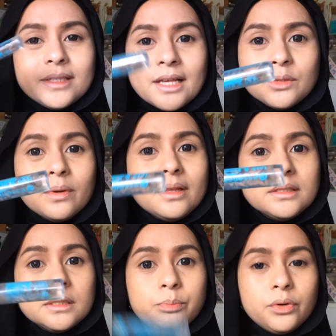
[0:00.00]
As long as
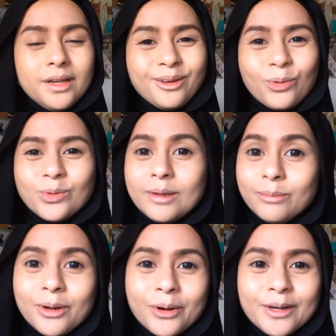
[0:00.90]
this is pretty gross,
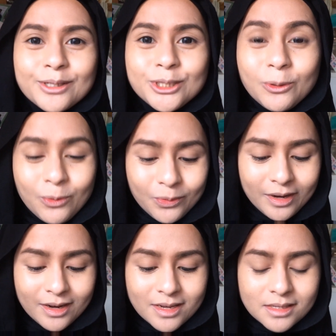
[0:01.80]
I'm not going to show you
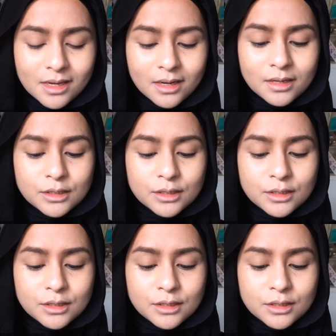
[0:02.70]
guys.